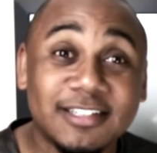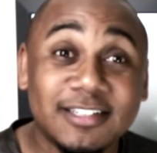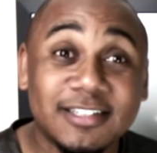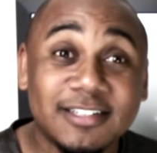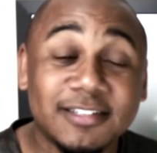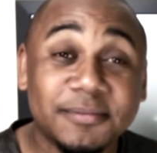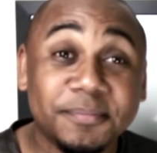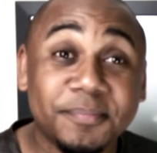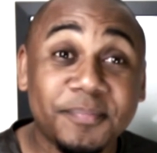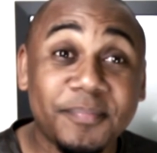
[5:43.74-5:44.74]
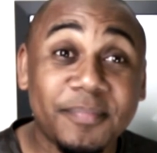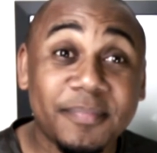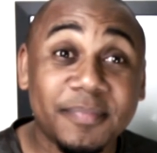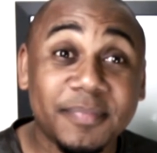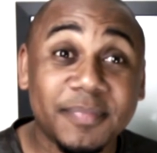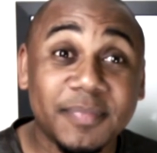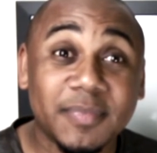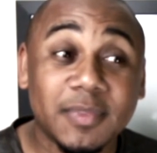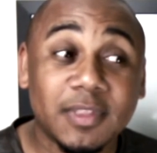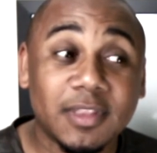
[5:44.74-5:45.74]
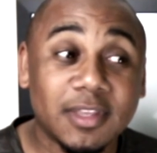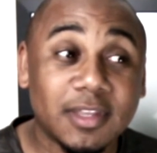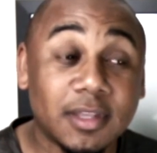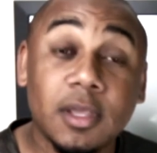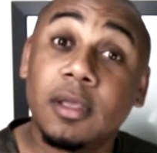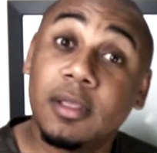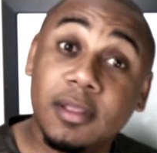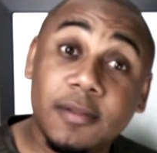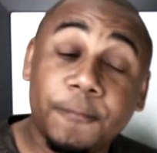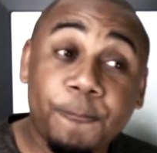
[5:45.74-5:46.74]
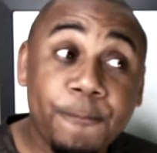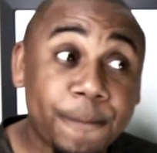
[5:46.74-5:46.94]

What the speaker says: Another tricky one for those out there in the social media